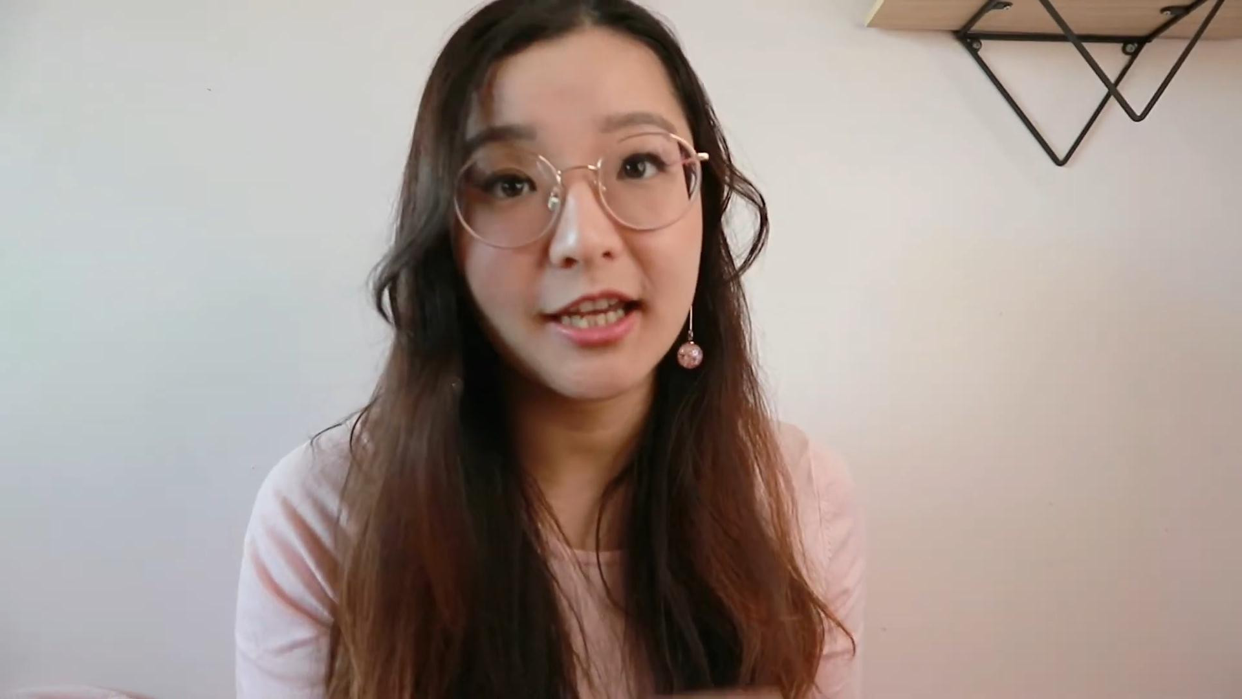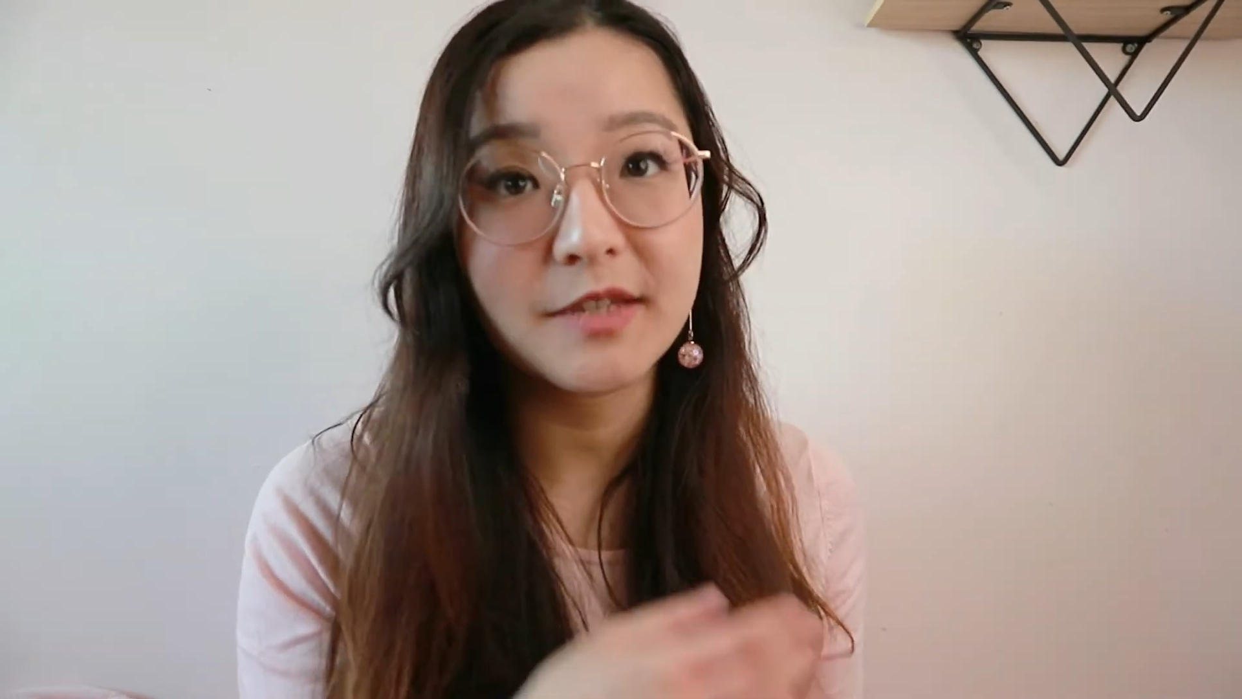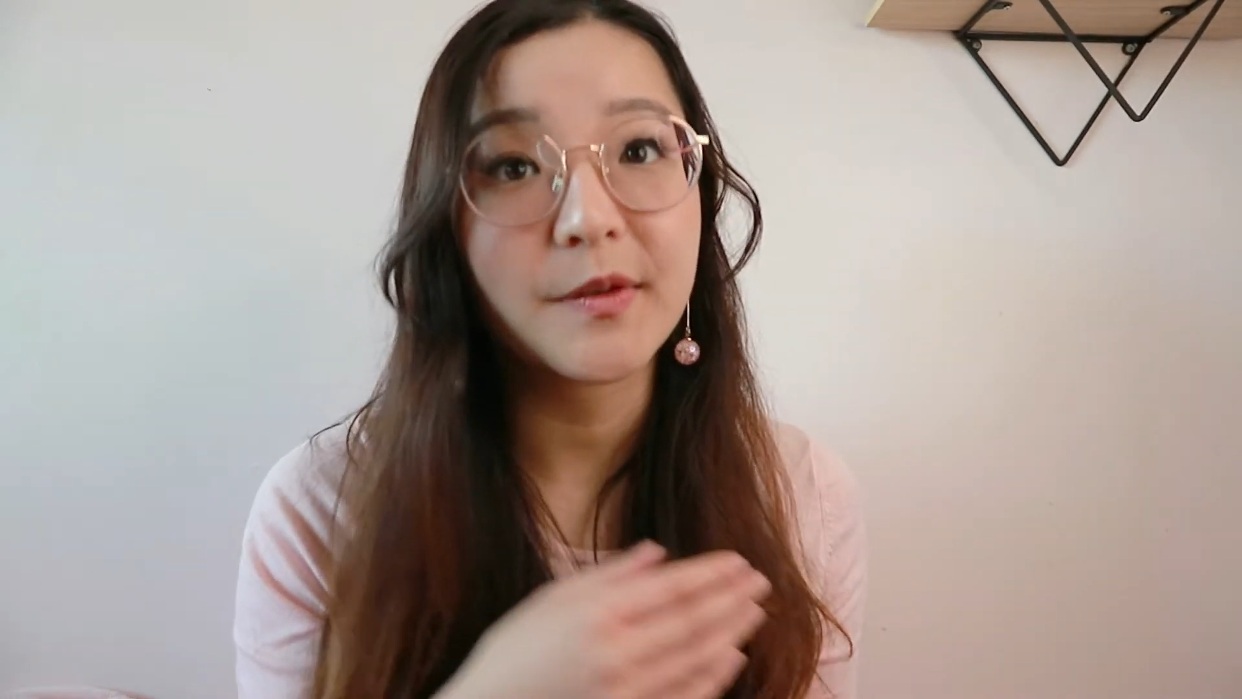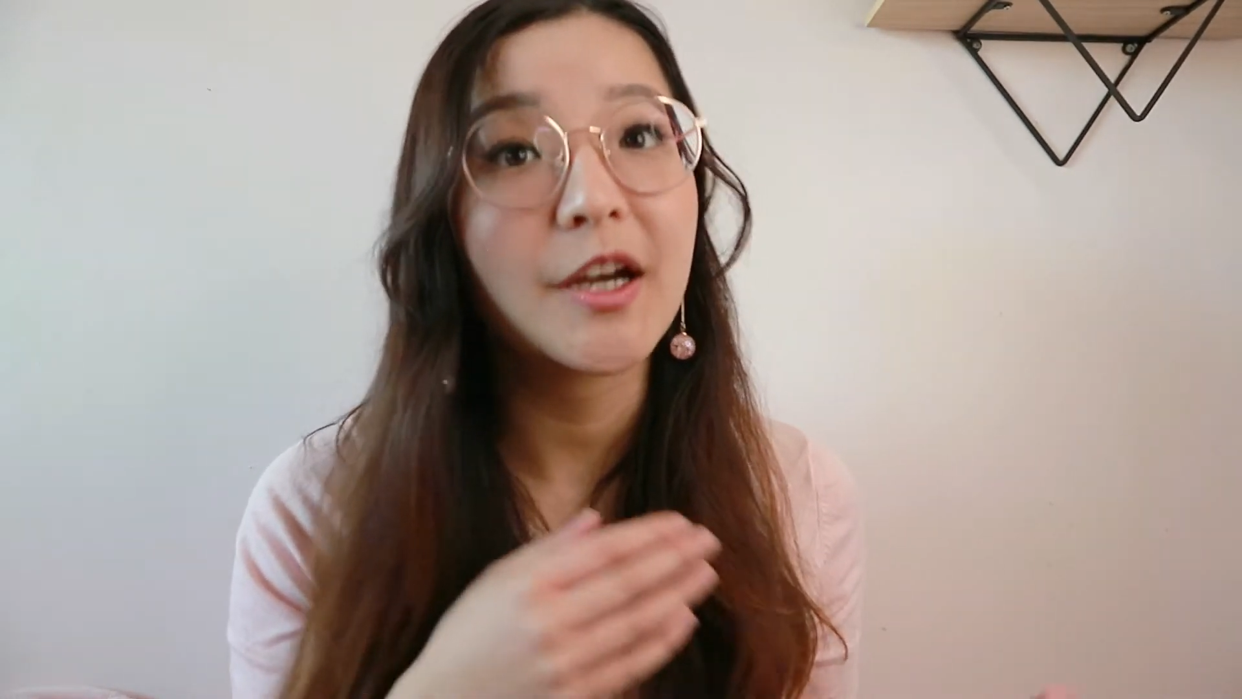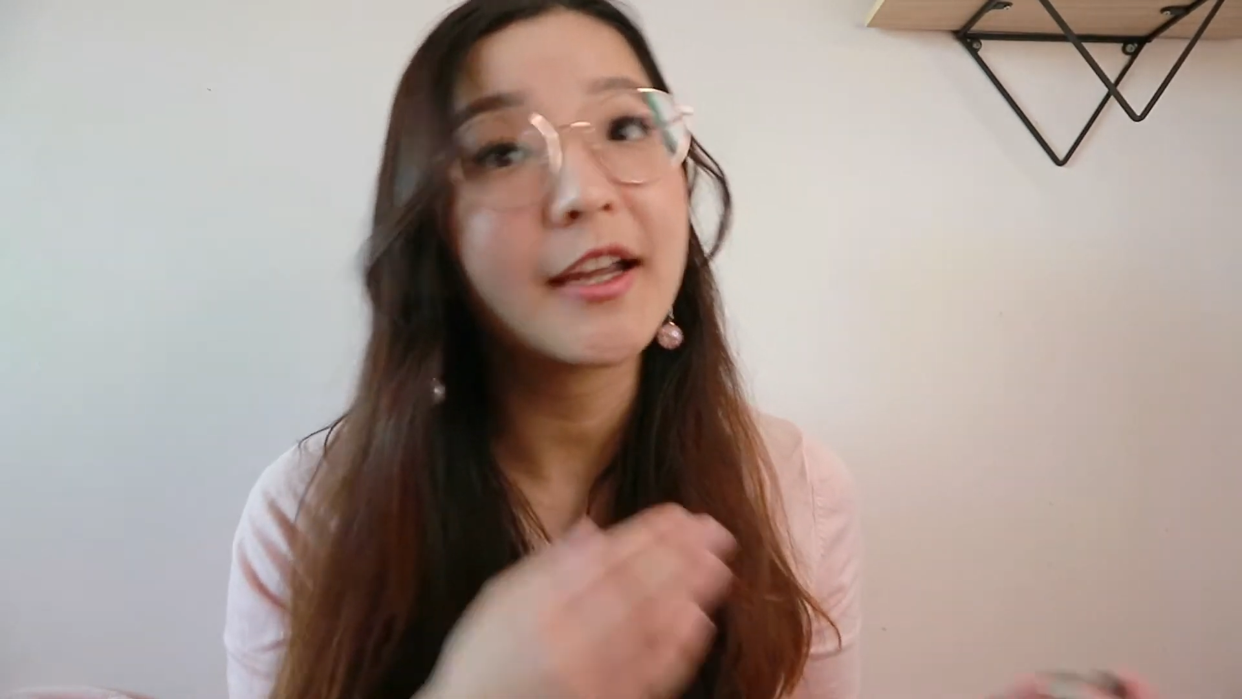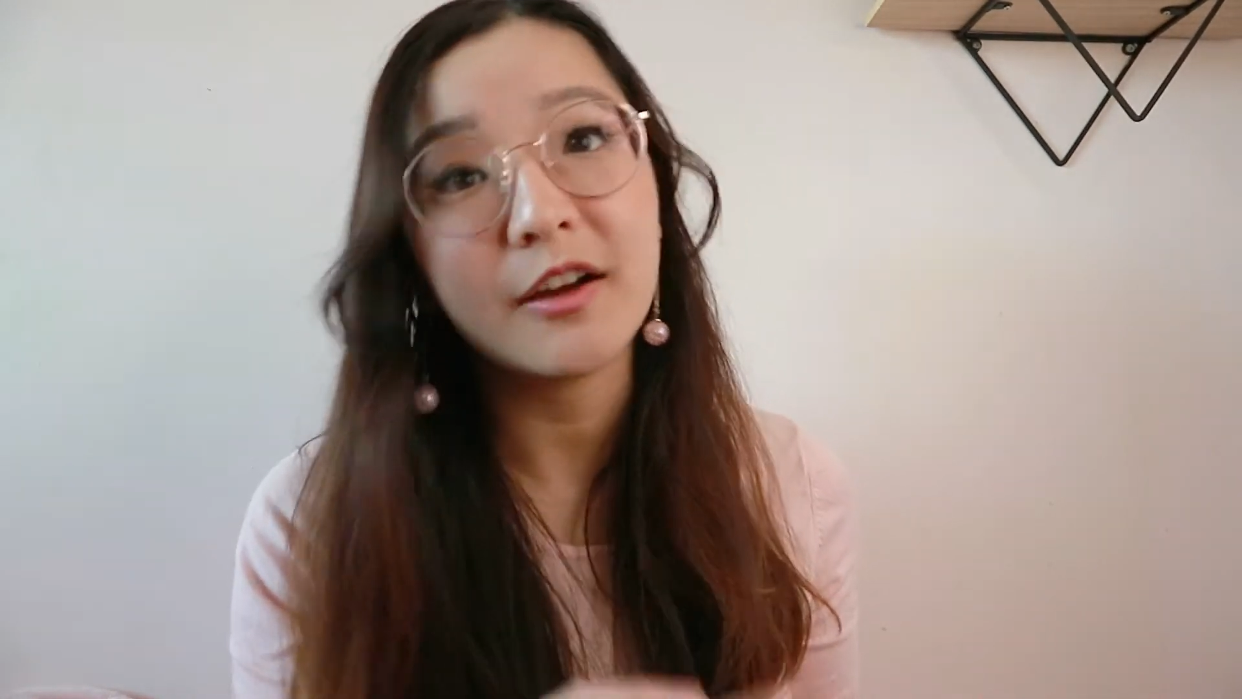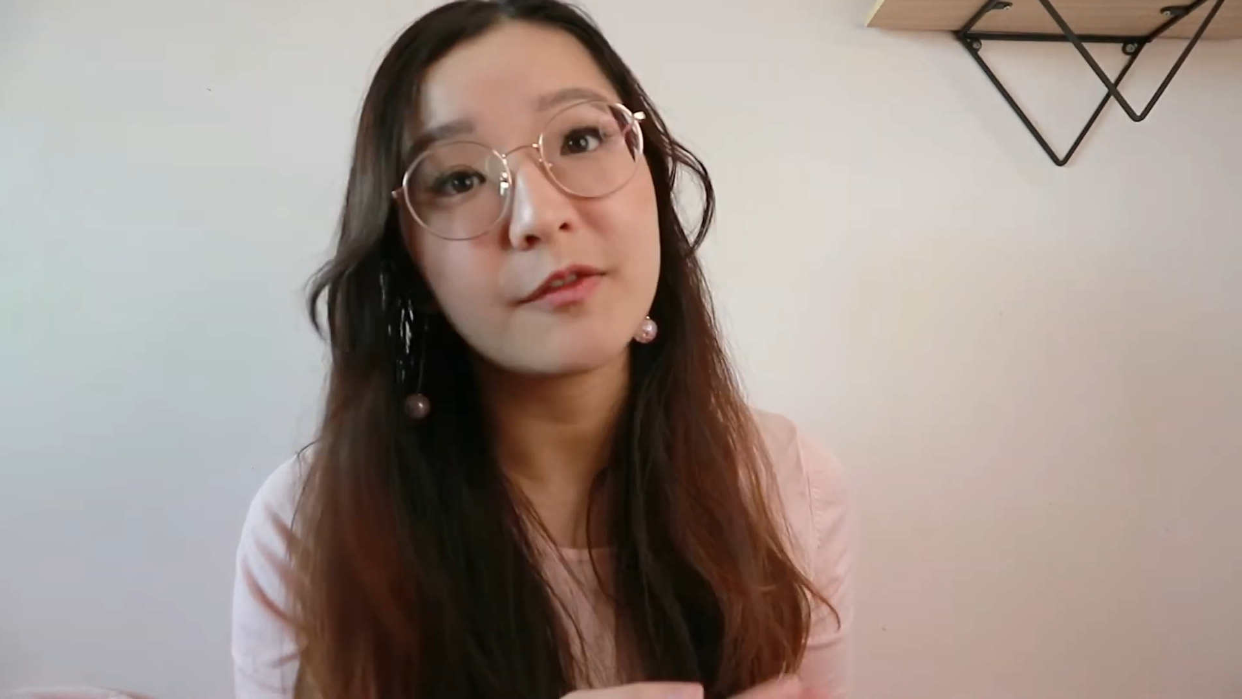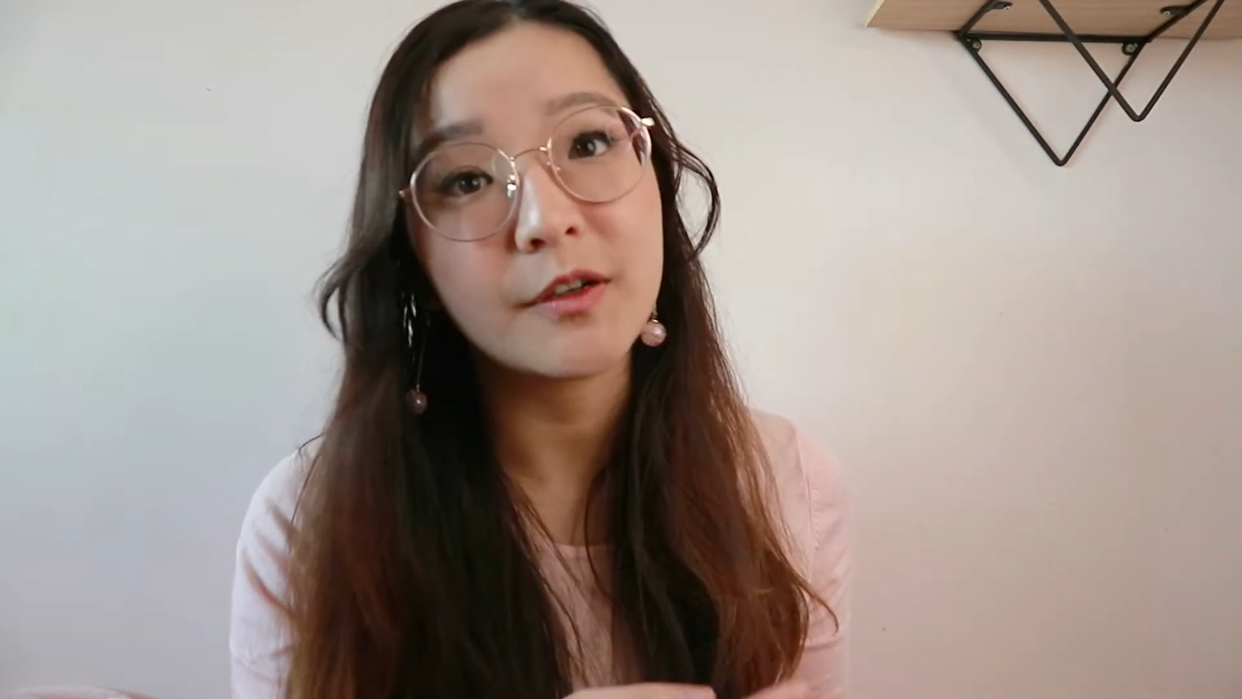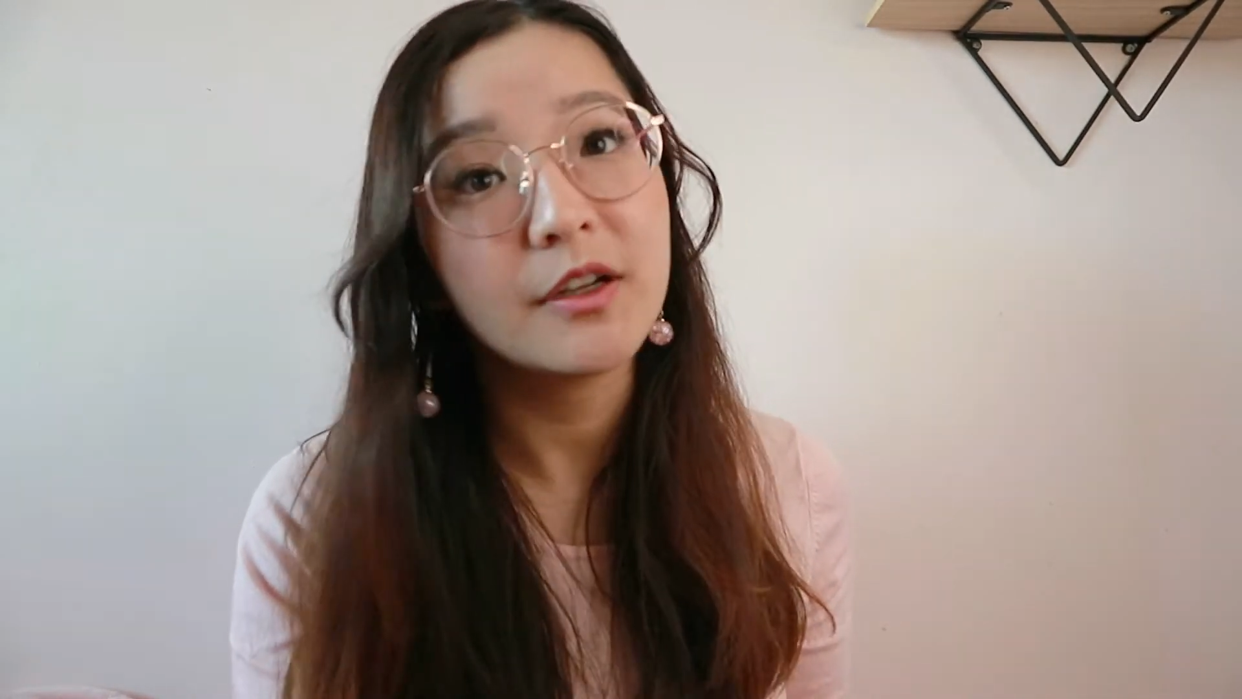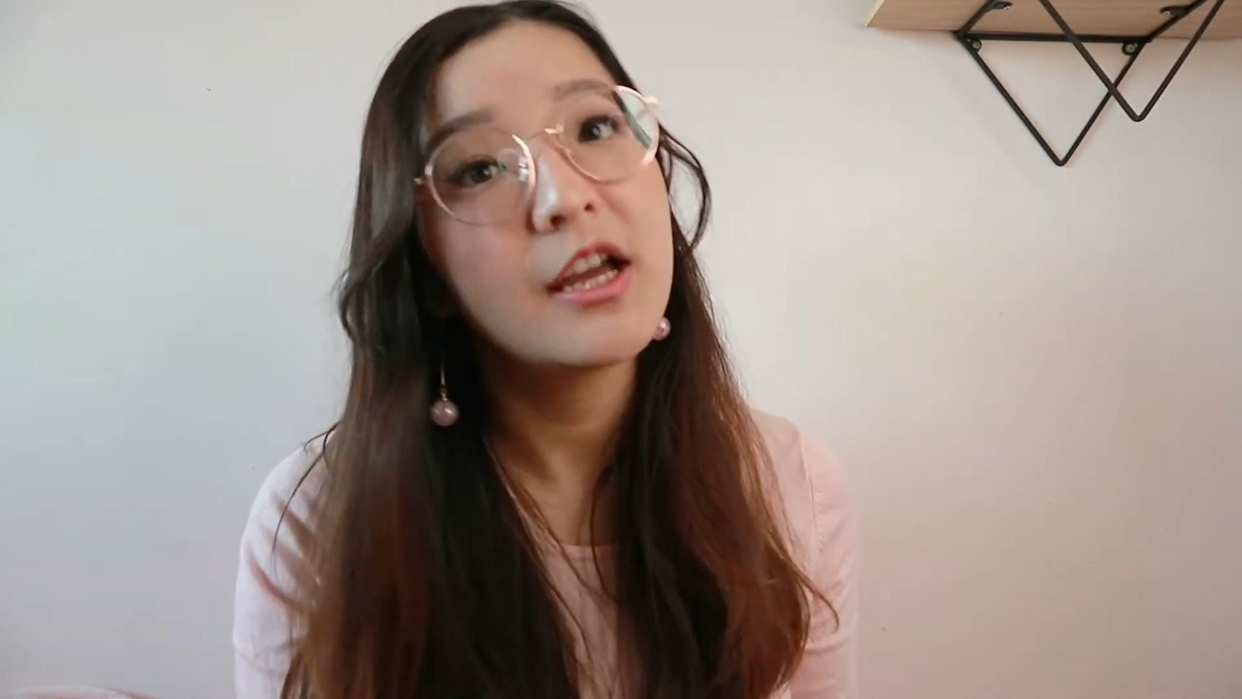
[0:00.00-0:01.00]
is very
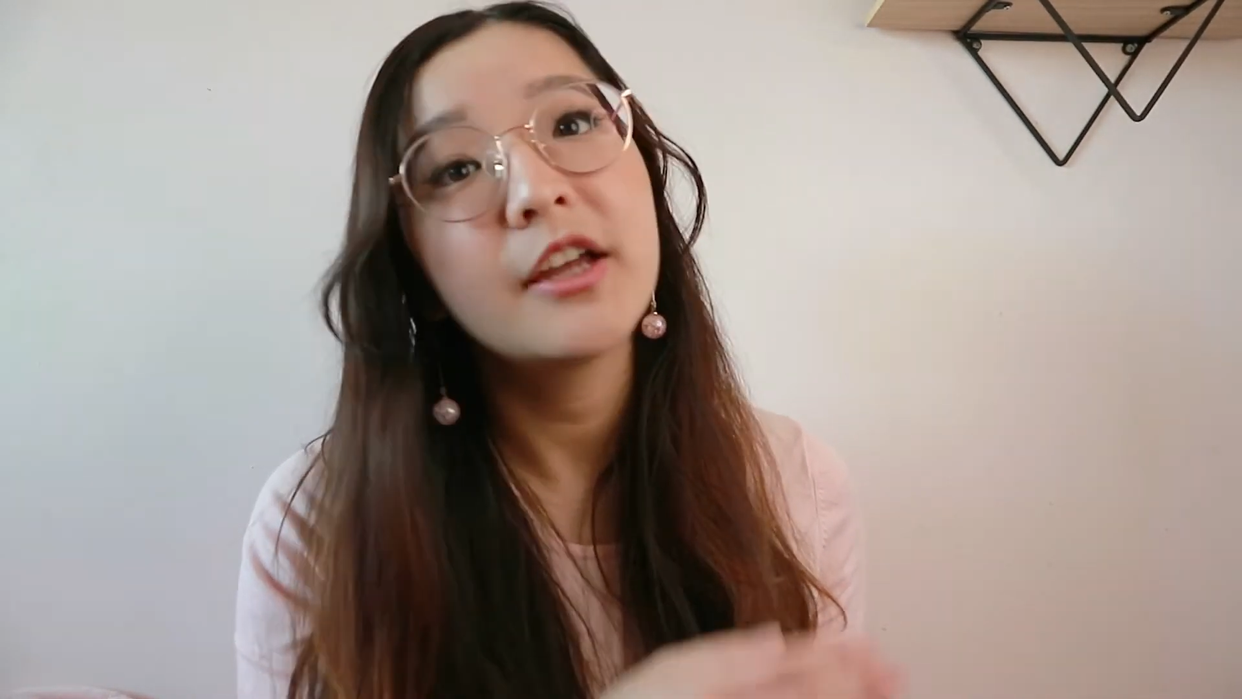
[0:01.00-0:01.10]
careful